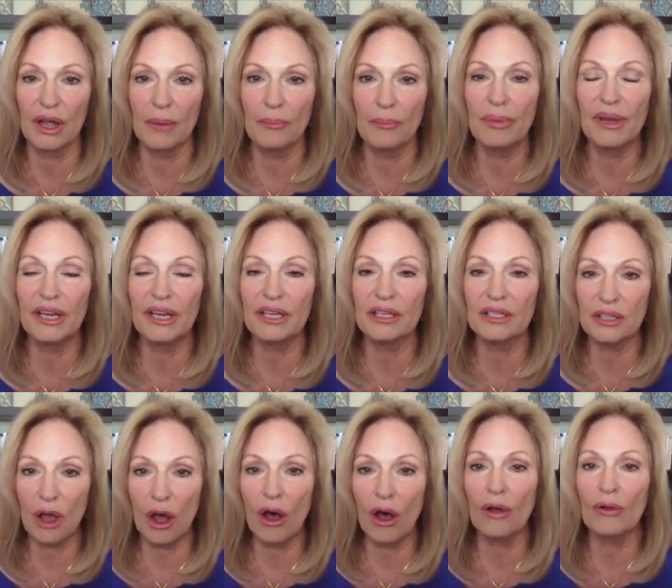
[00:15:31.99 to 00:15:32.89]
But it's
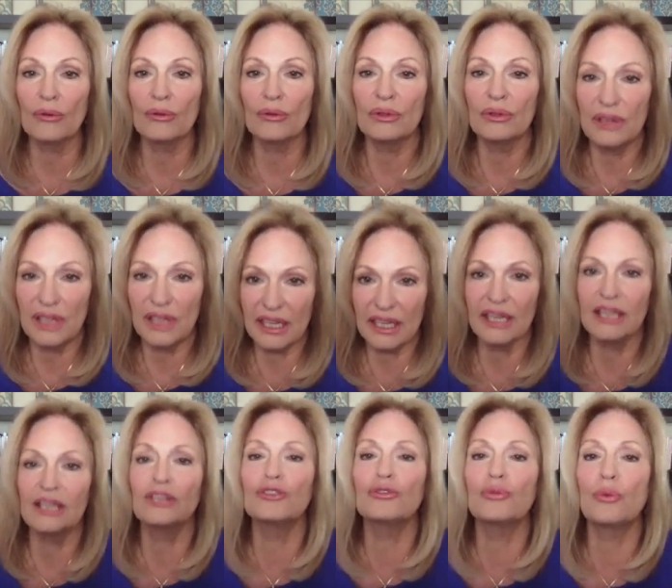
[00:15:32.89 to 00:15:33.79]
all that's
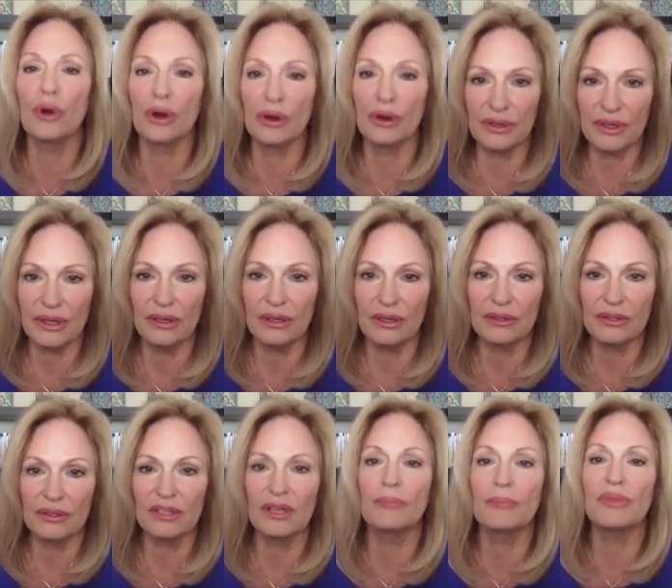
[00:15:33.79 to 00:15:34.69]
toward
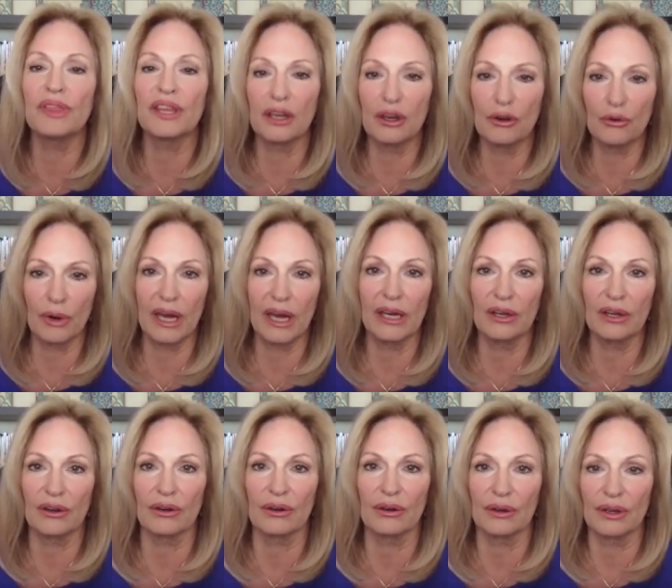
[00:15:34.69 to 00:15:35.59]
something
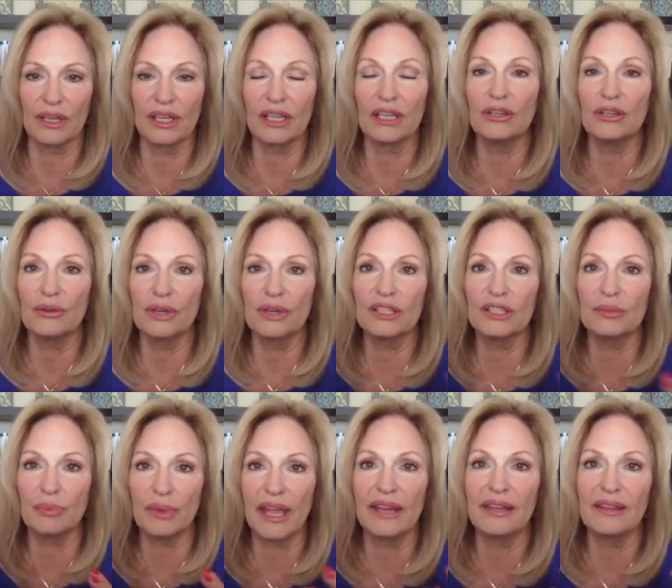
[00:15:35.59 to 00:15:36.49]
greater. Can you
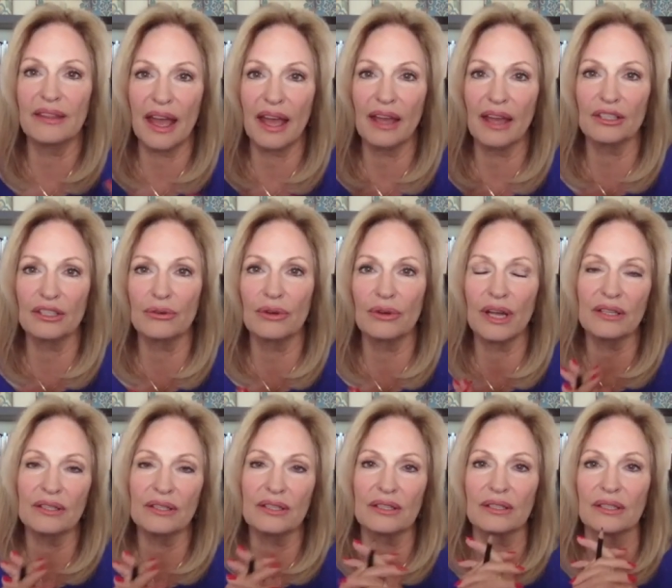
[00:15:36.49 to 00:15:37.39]
explain that to
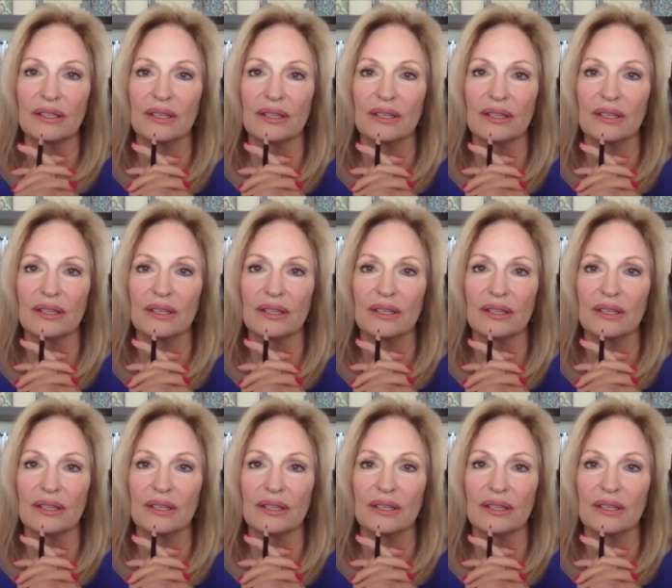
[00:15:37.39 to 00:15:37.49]
us?